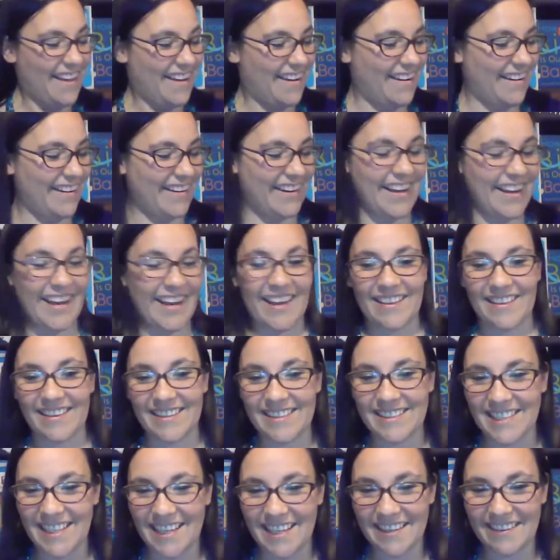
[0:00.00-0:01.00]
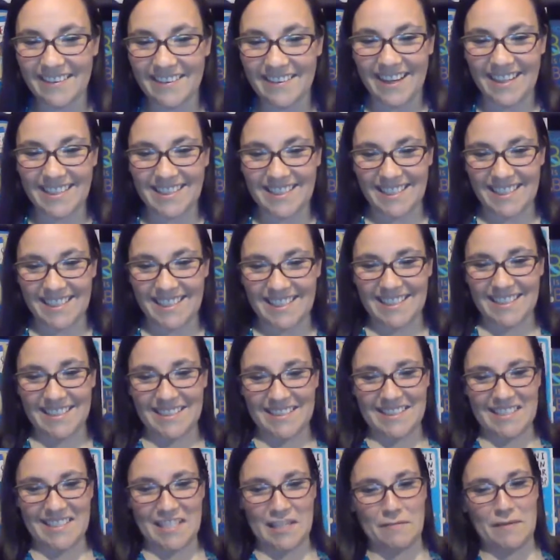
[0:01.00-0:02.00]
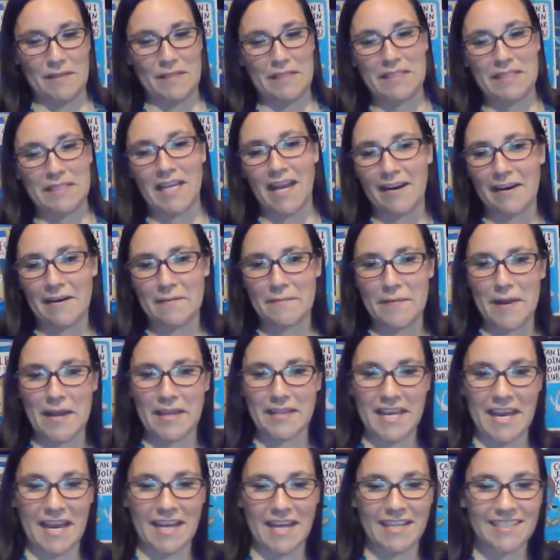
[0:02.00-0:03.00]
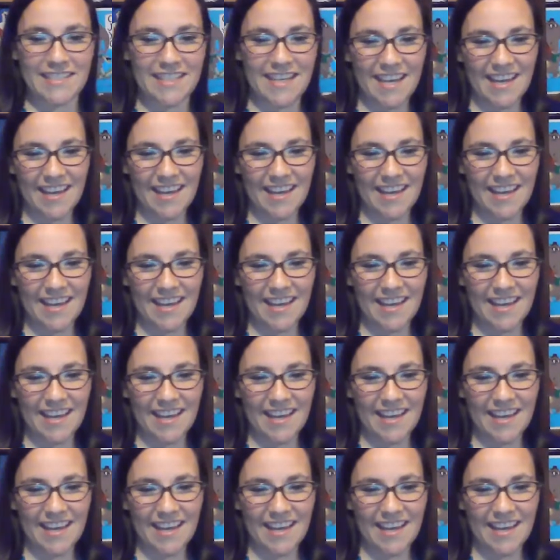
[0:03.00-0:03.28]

Okay, looks like you guys can still see me. Sorry about that.